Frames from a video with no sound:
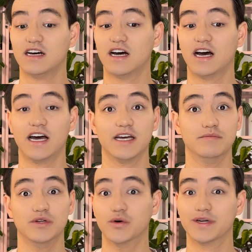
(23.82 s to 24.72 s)
I am
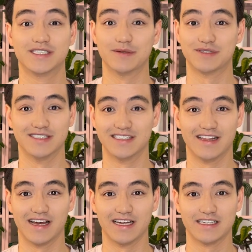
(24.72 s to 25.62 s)
no exception to
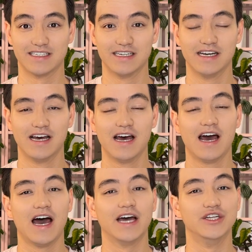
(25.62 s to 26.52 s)
that.
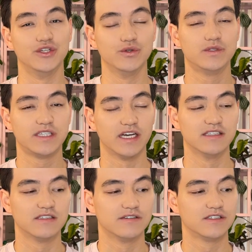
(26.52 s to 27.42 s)
I do tend
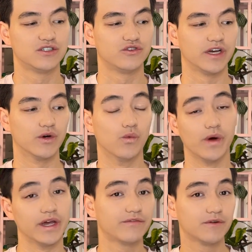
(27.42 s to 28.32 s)
to stray
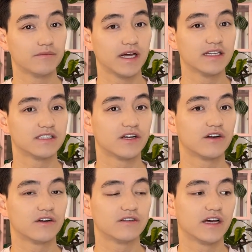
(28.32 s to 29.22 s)
away from plants
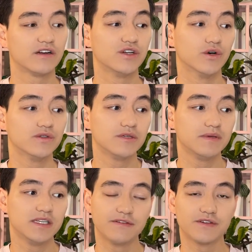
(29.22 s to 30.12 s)
that are known to be
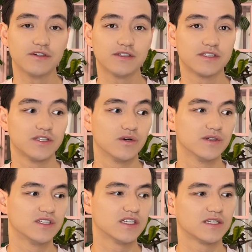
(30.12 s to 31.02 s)
difficult, so it's
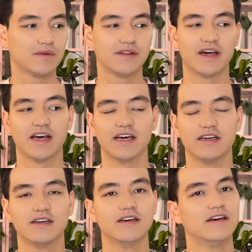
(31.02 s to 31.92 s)
not something that I
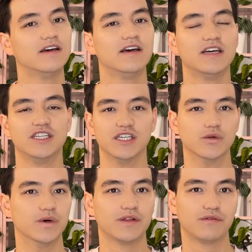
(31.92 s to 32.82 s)
deal
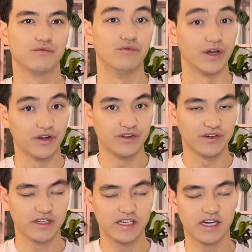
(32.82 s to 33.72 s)
with regularly.